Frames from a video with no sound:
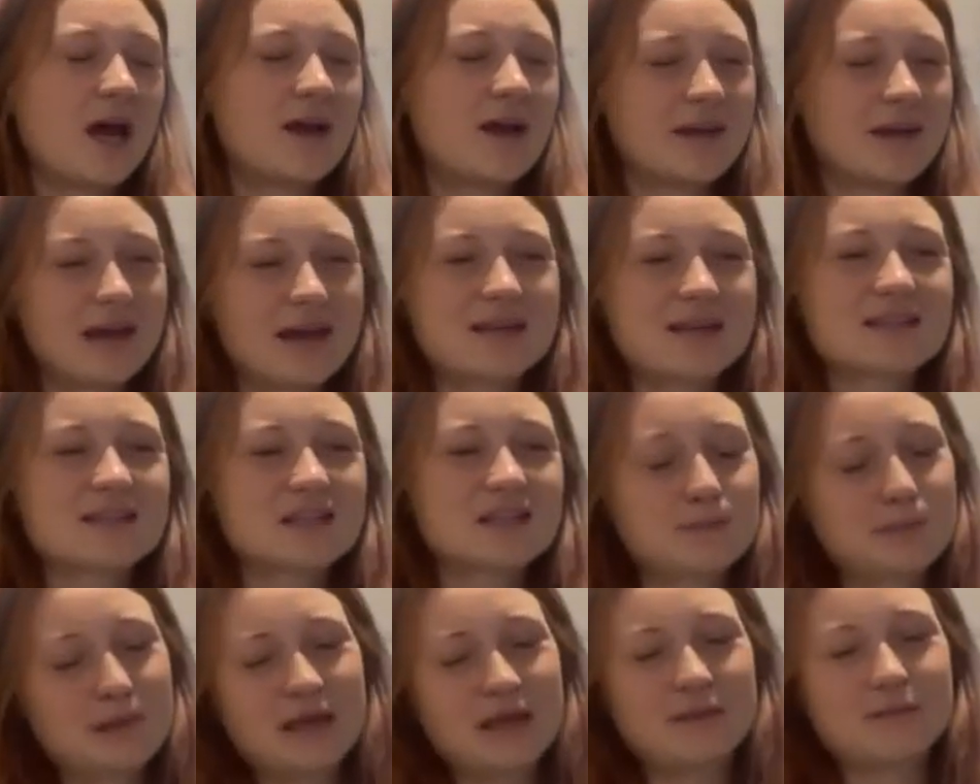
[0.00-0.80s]
Okay, it's
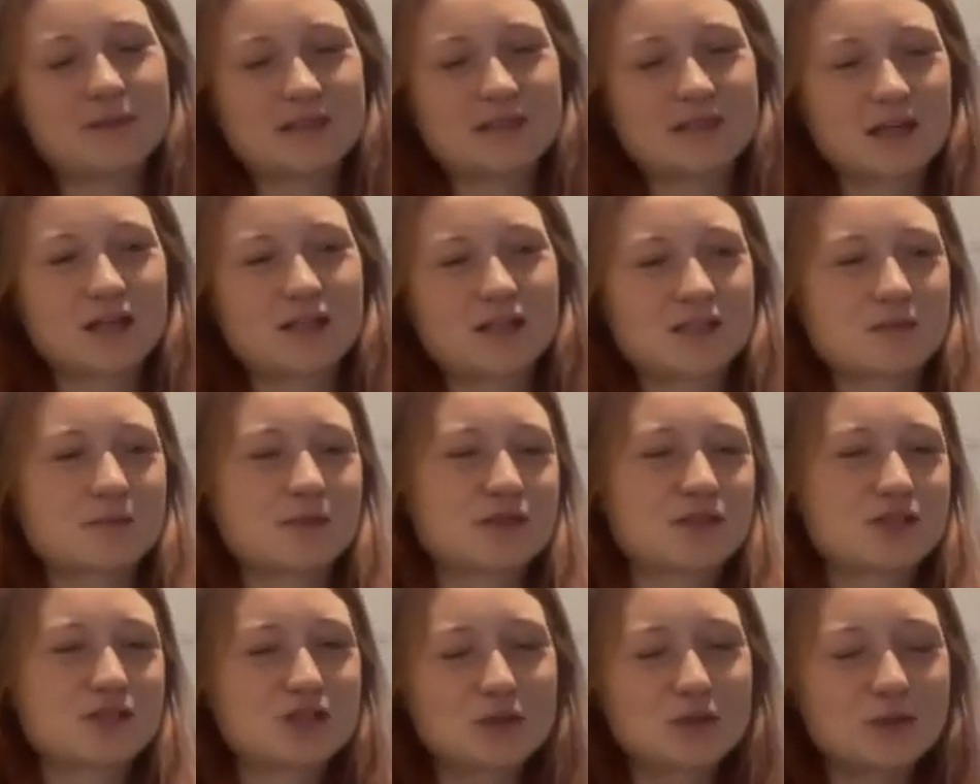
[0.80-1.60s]
going to be in
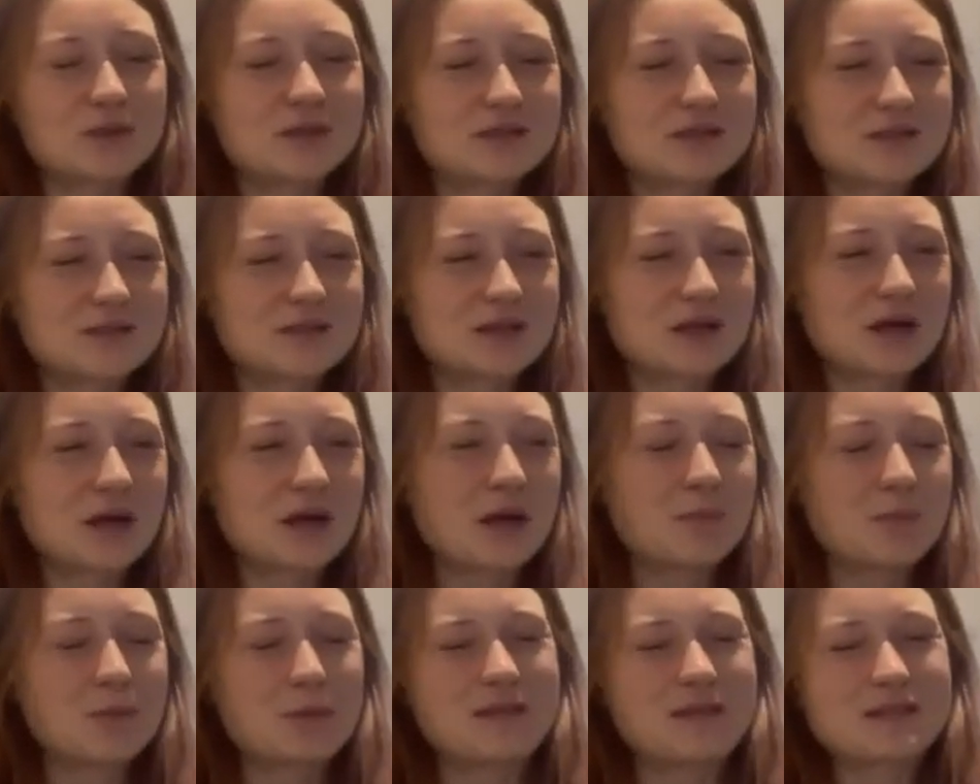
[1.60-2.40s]
customers' sewers,
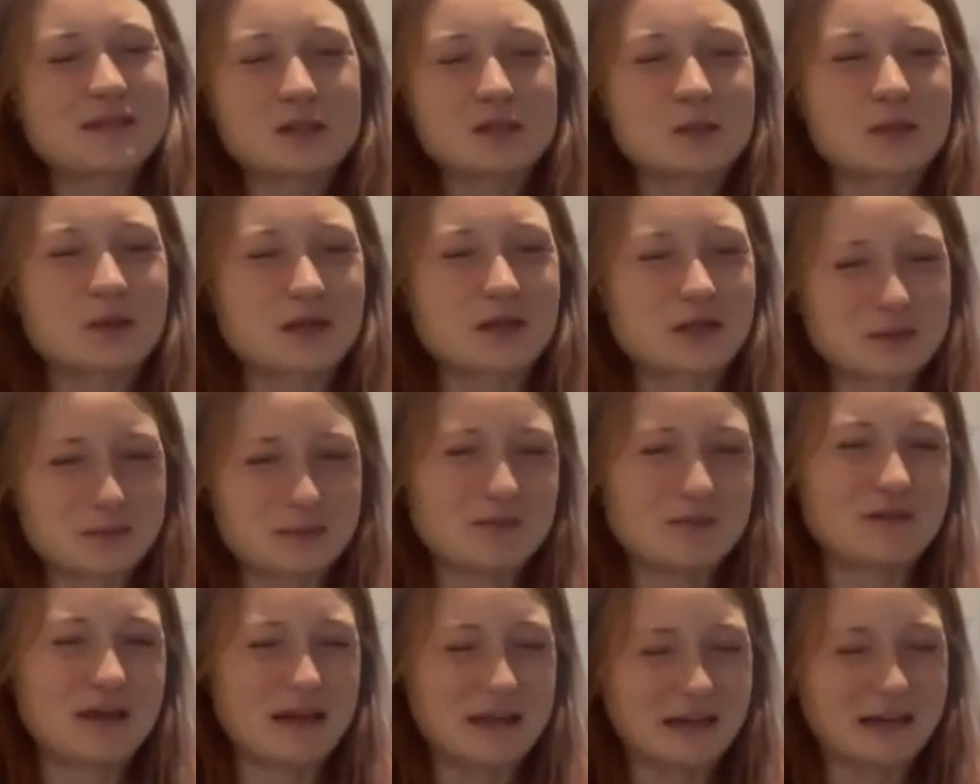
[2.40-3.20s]
but we still want it to
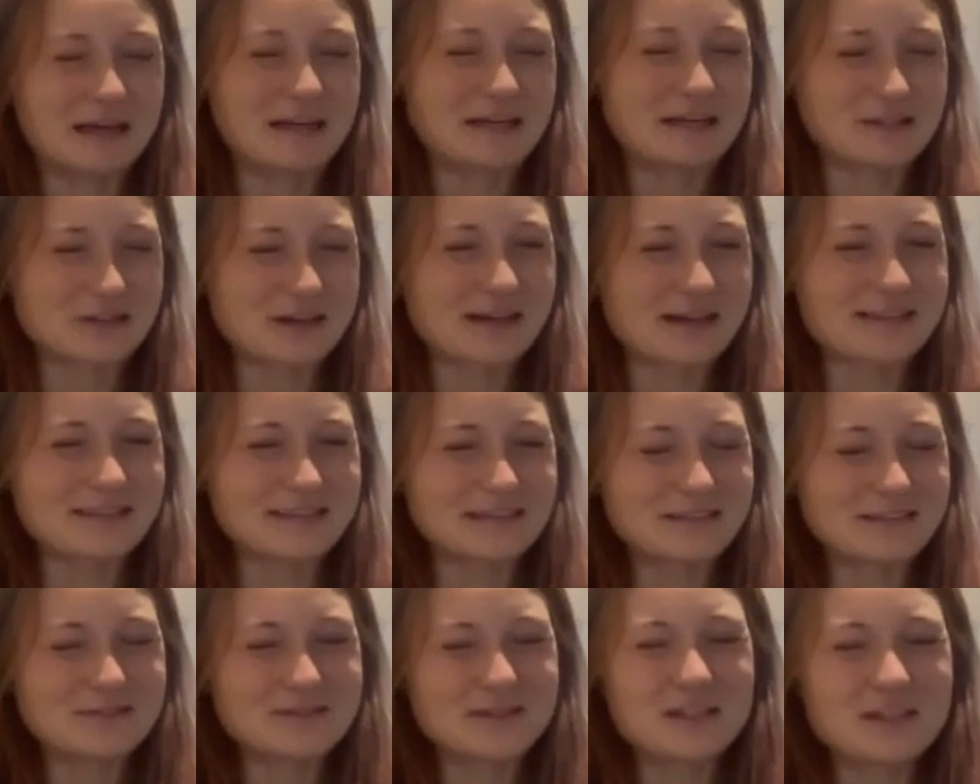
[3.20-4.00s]
be vaguely
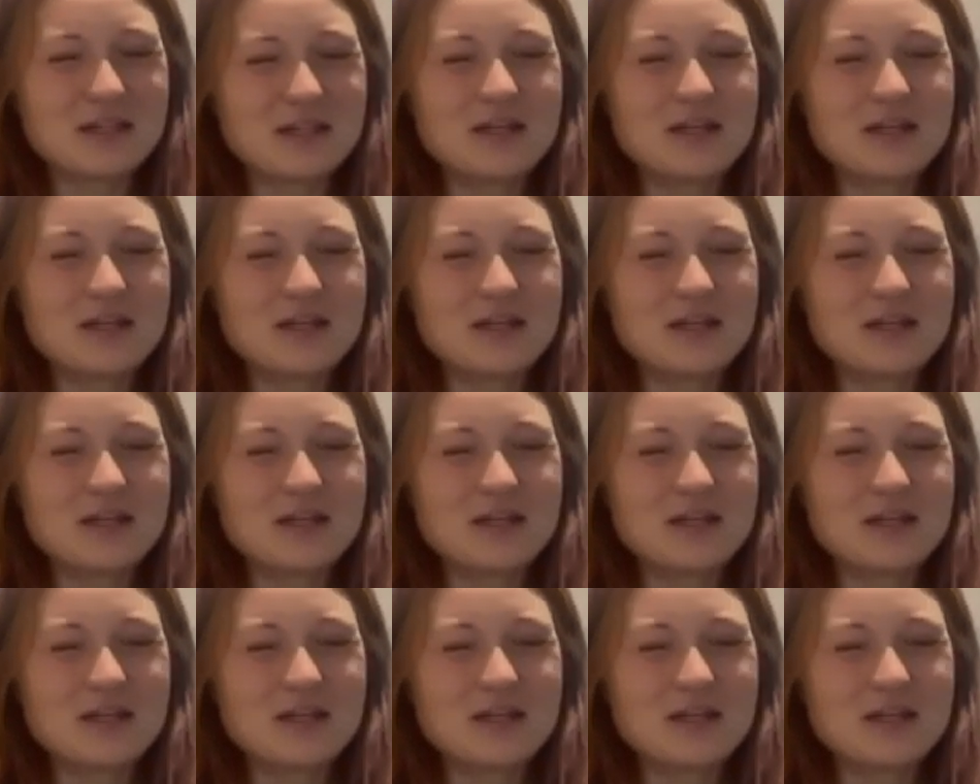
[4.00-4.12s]
attractive.